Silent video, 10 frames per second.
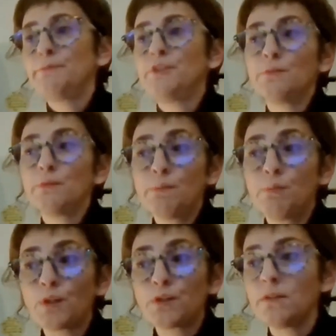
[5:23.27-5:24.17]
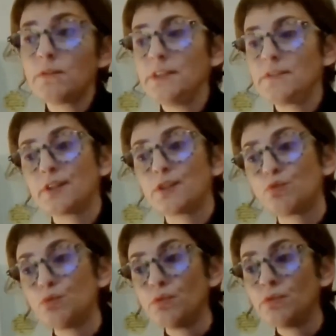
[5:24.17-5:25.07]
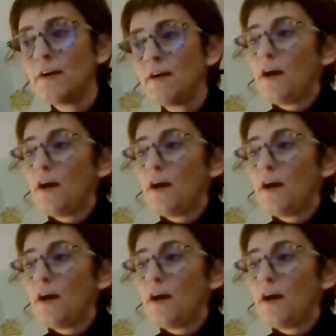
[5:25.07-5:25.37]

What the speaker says: The model, it's a tool,